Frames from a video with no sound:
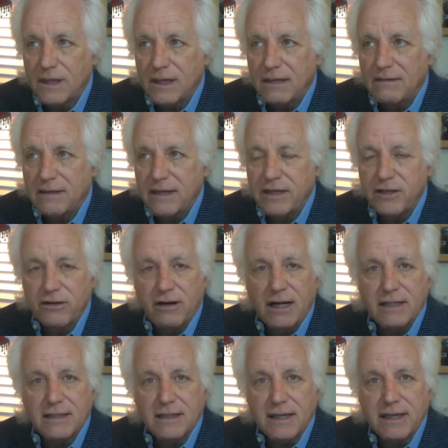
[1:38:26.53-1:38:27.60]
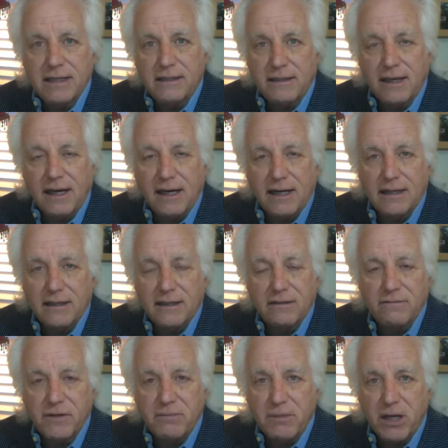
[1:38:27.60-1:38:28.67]
I think you're asking a lot
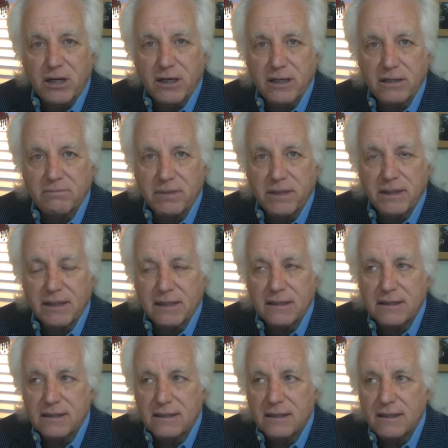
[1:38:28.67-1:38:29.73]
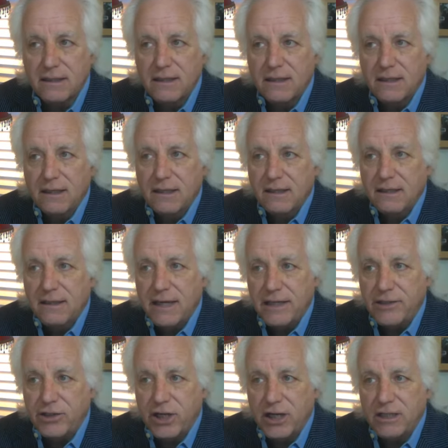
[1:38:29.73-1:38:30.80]
of the marketplace. They
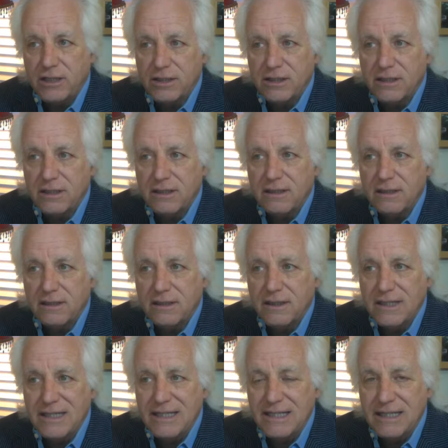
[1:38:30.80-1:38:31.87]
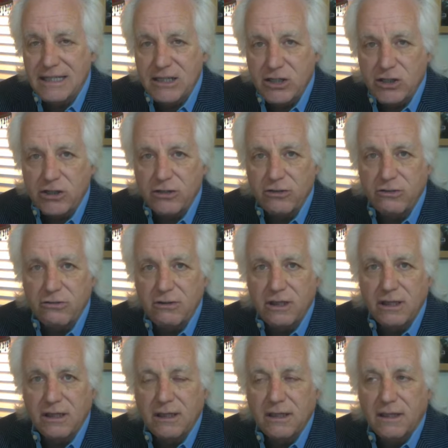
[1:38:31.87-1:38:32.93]
just issued
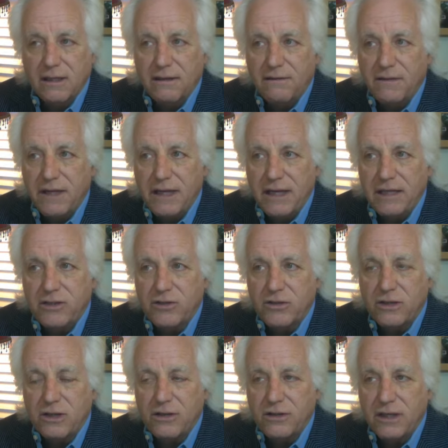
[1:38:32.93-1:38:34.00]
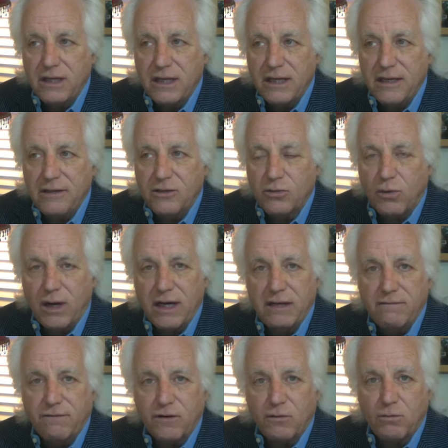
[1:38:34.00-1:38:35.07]
the
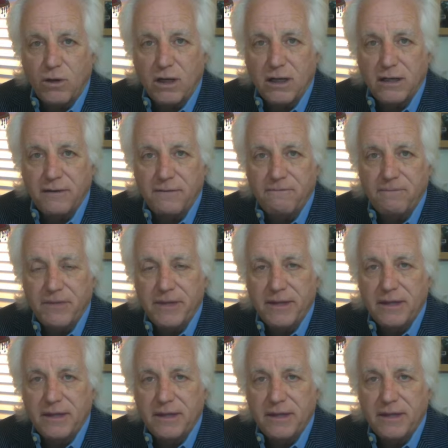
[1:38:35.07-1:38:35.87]
20-for-1